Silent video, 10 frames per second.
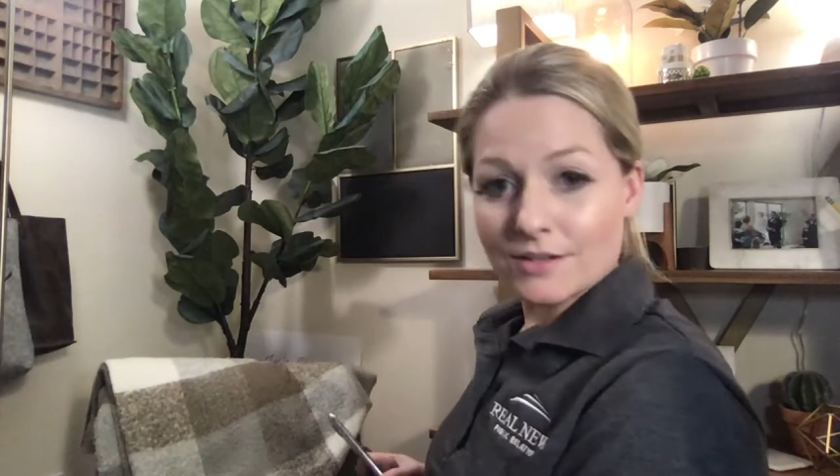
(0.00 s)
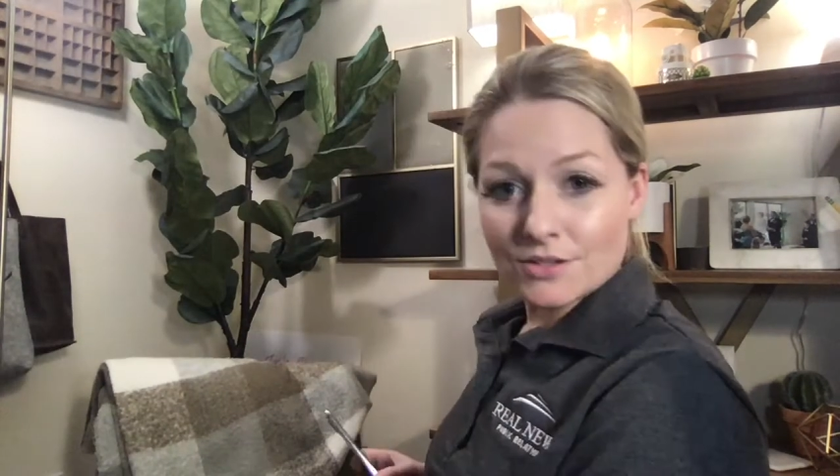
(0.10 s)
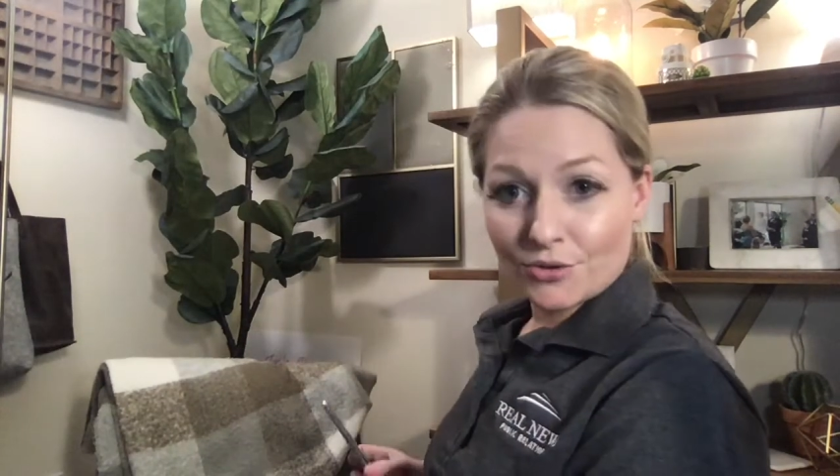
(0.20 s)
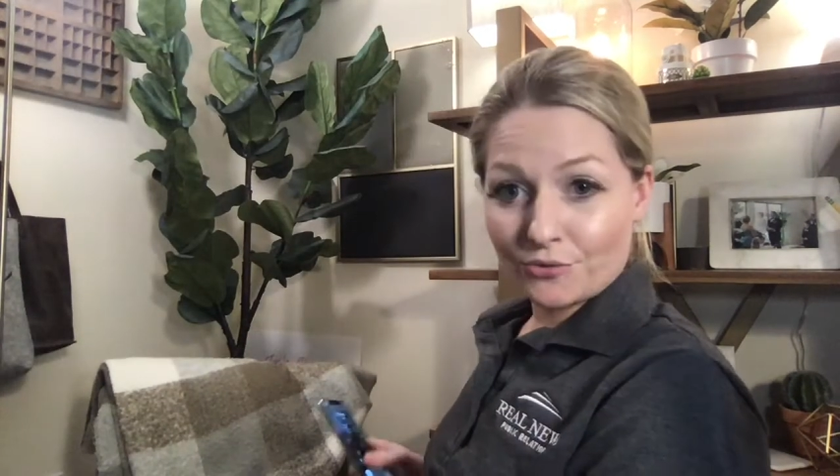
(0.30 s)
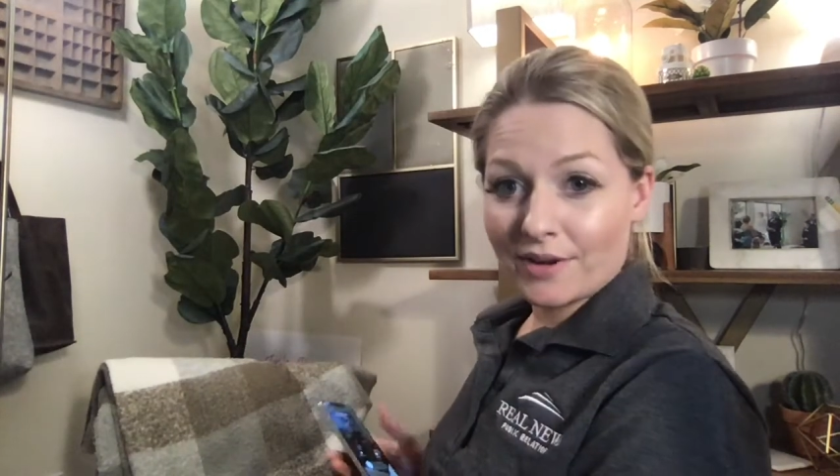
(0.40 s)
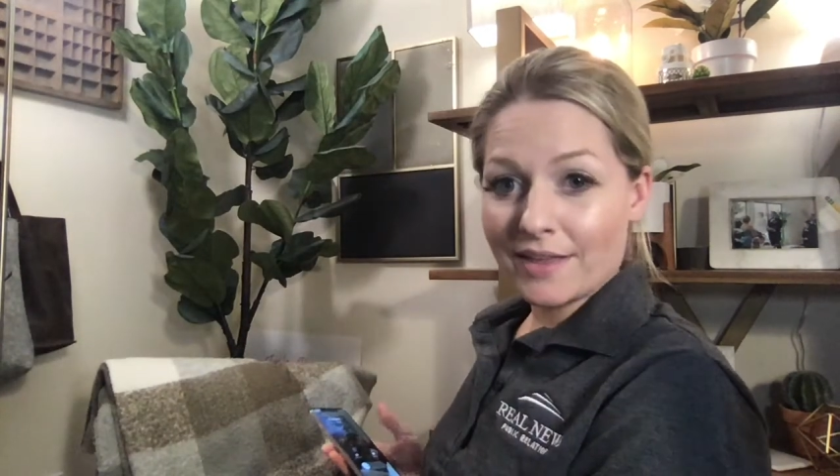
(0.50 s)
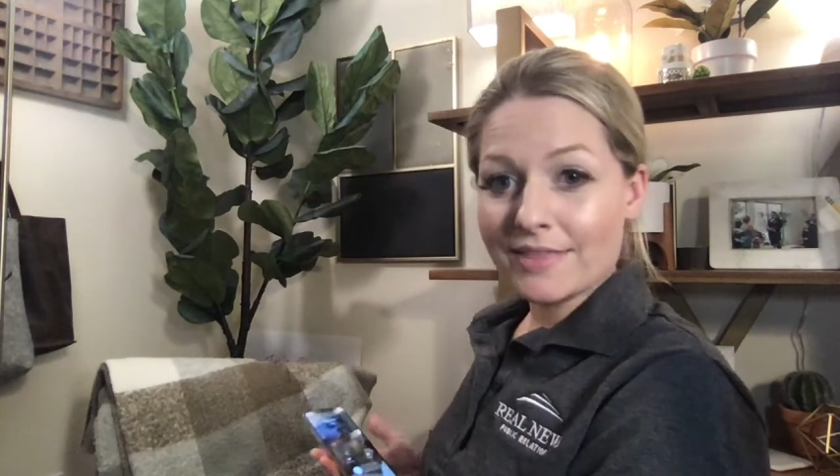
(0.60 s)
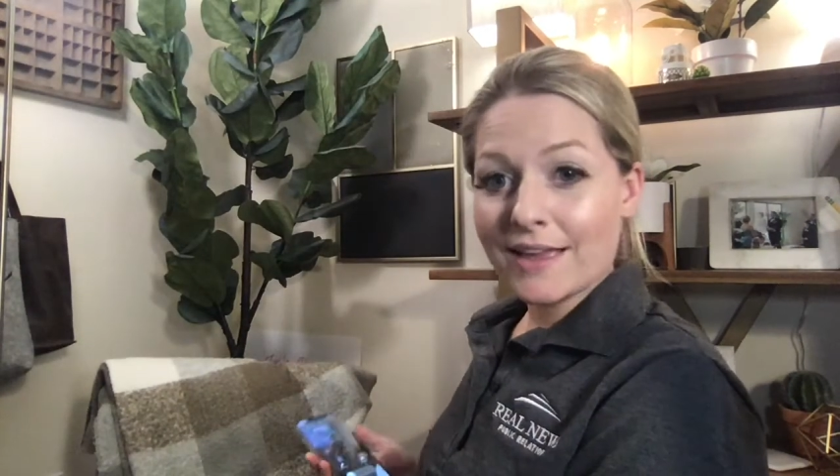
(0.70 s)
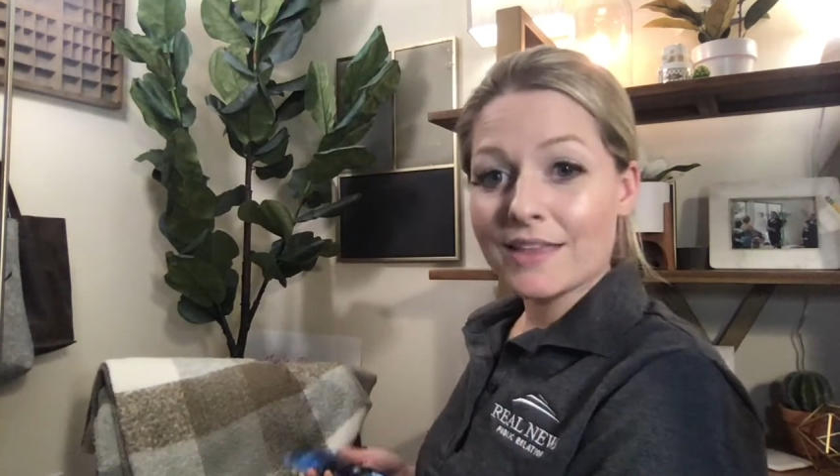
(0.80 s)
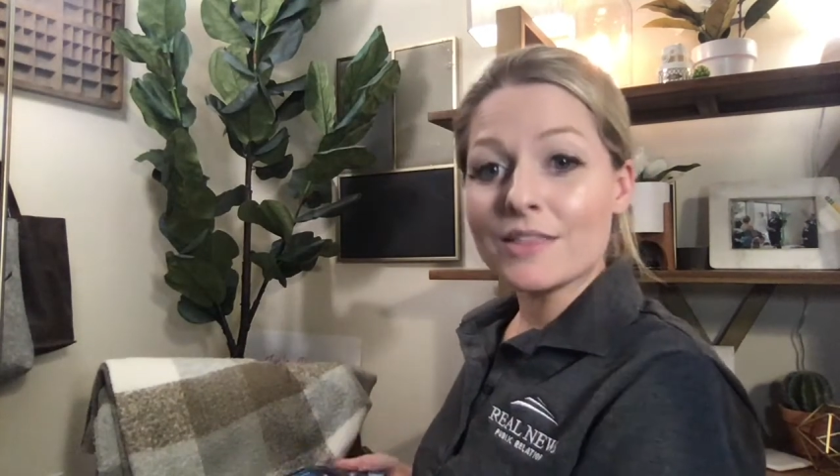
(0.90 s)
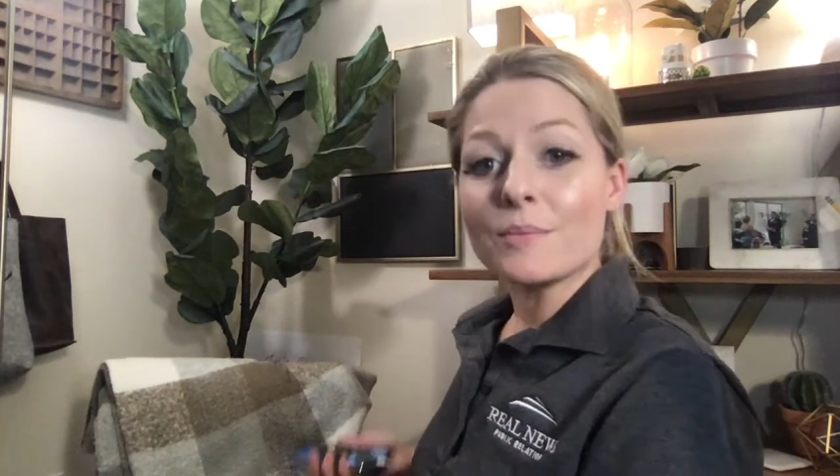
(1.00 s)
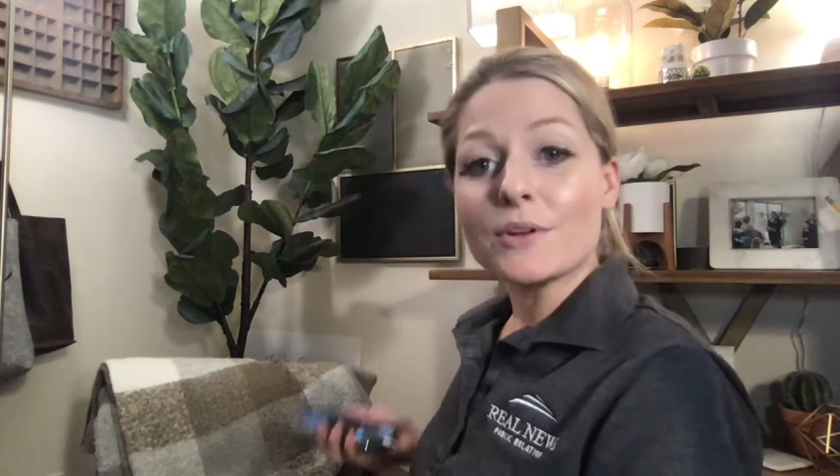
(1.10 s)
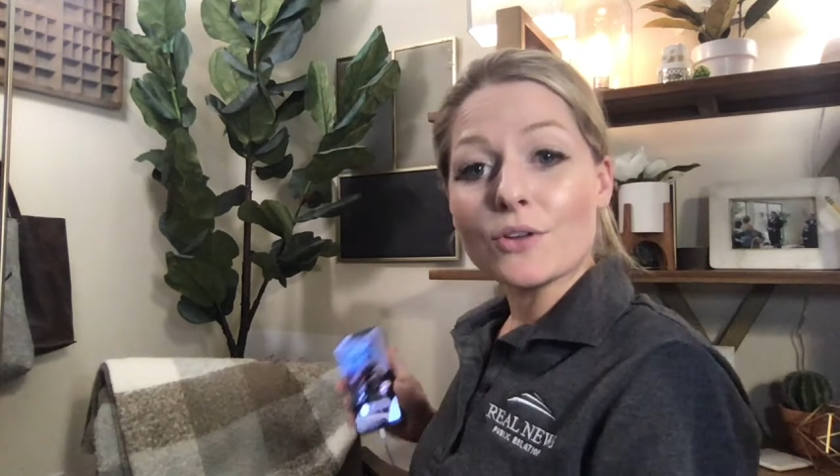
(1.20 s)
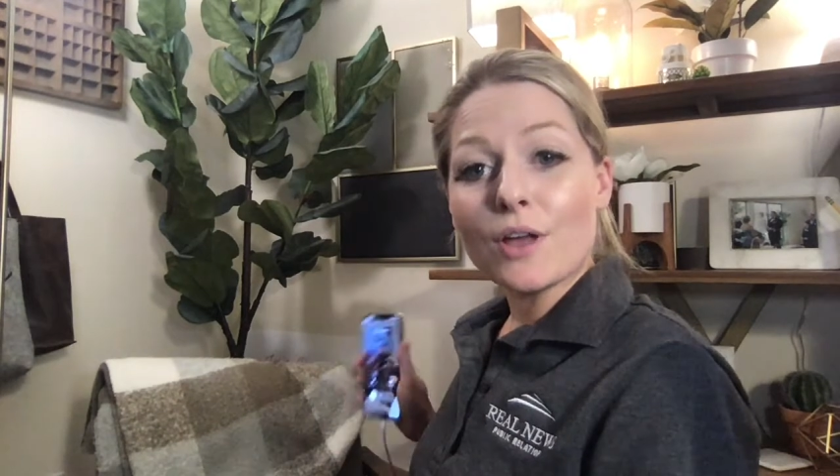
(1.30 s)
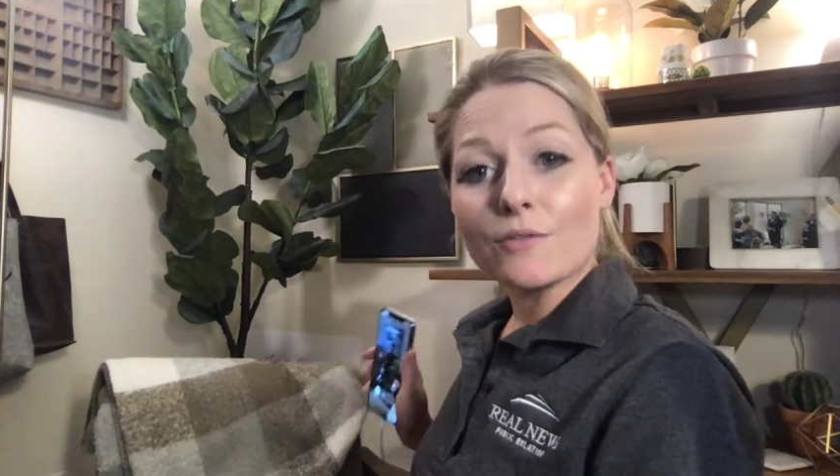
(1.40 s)
don't forget that in the
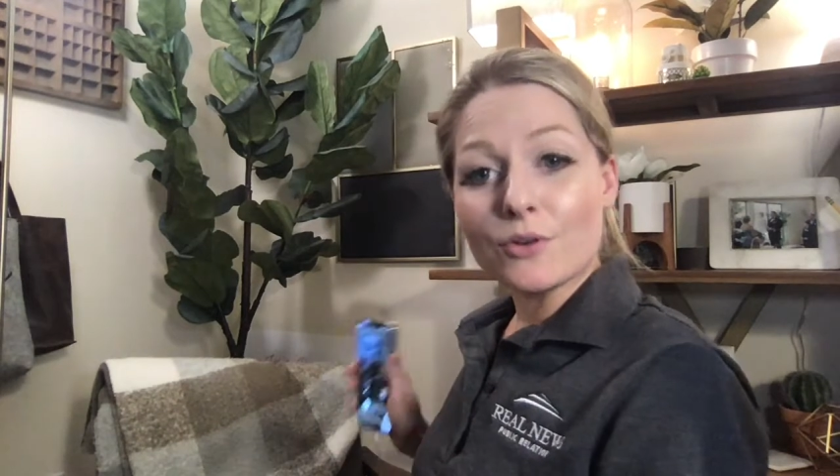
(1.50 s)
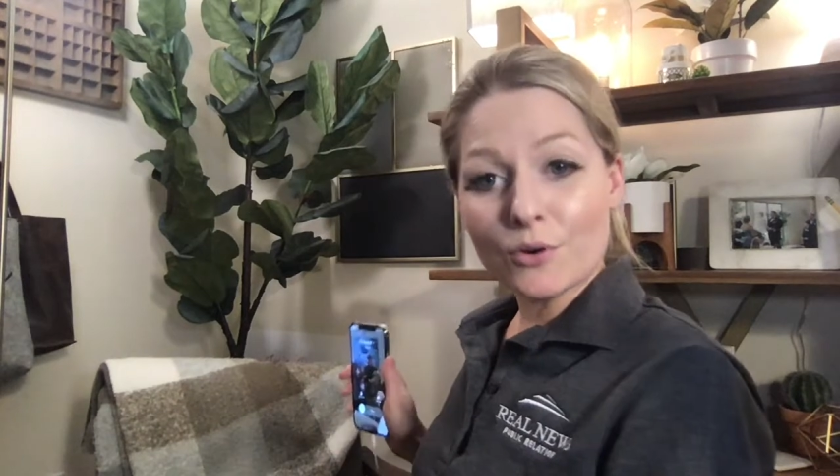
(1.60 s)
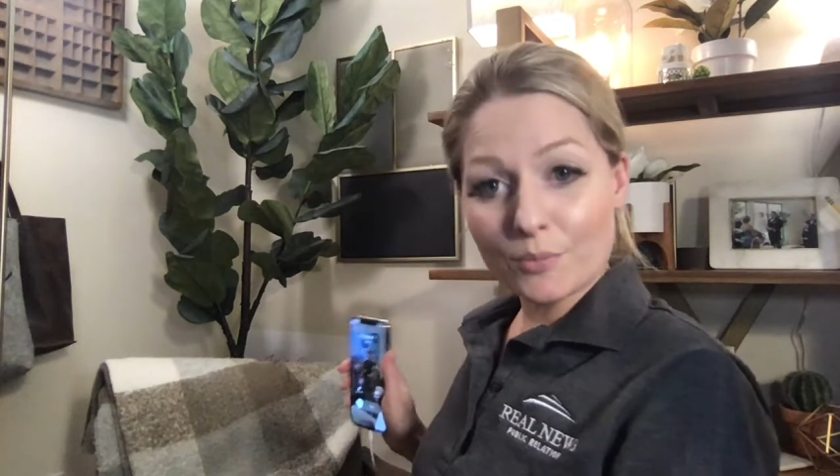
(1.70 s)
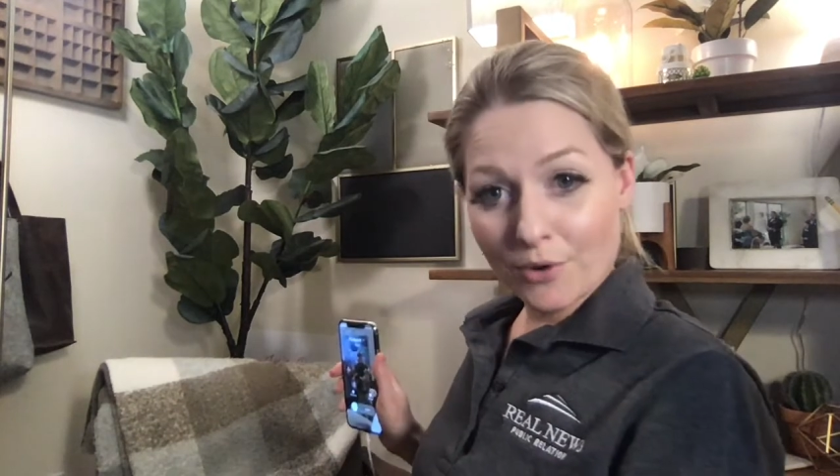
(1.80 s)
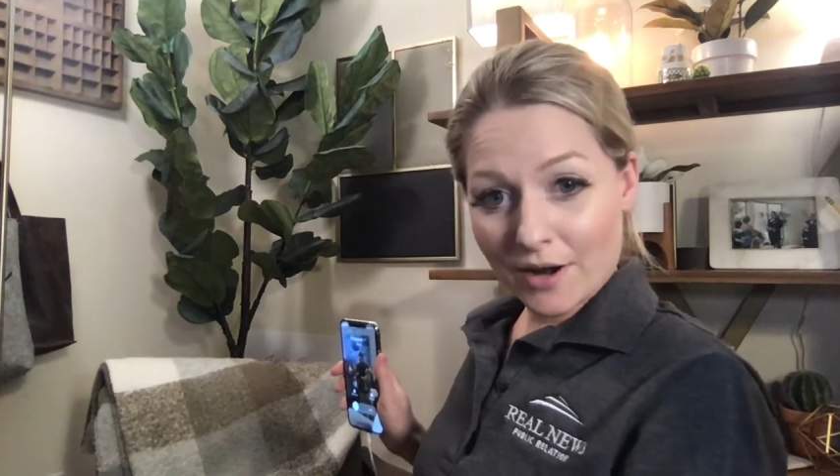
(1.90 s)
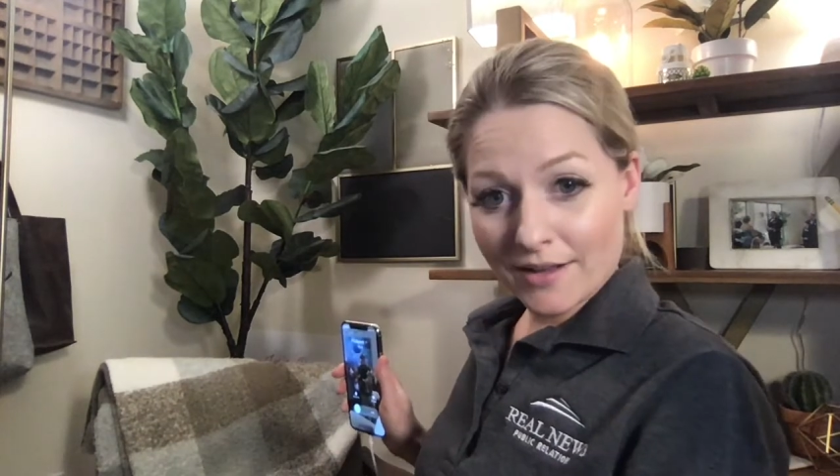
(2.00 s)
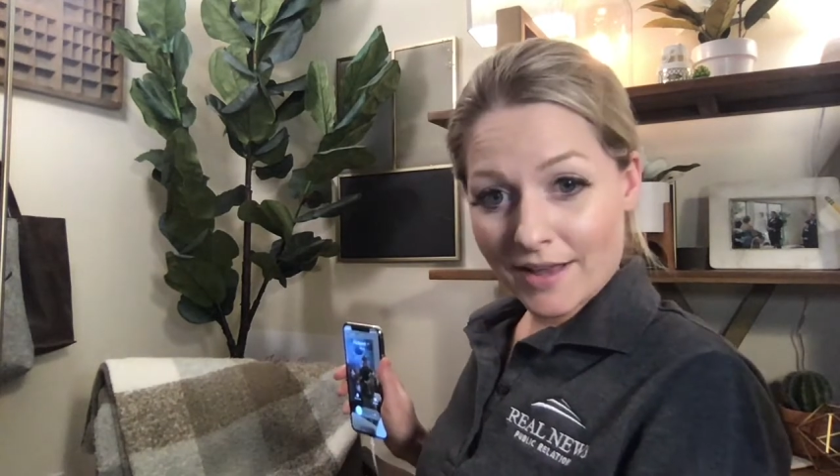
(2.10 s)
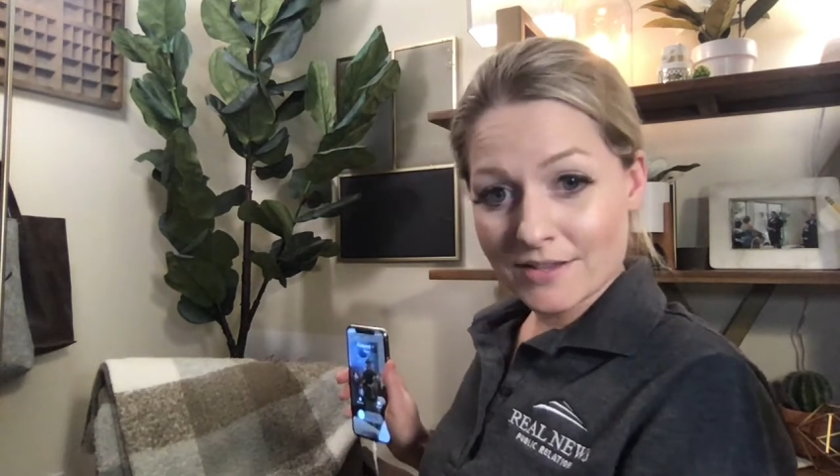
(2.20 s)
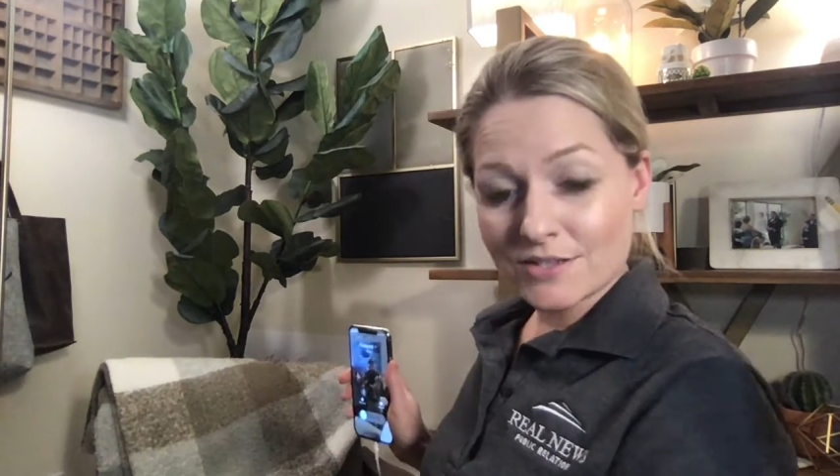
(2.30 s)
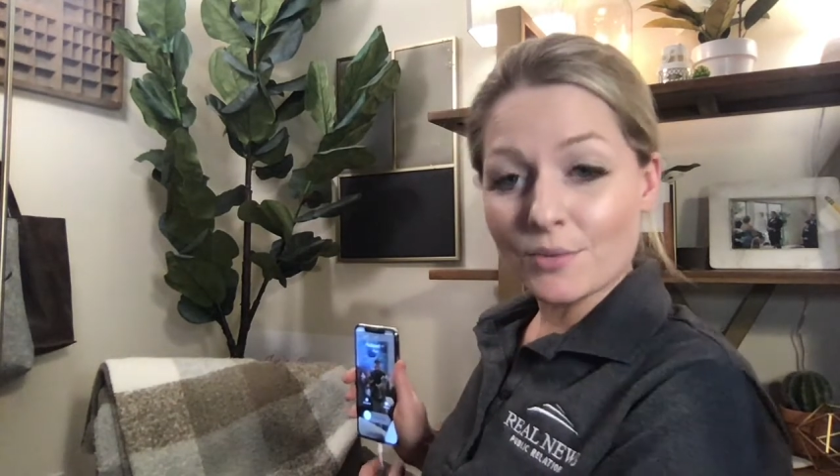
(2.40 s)
middle of your broadcast,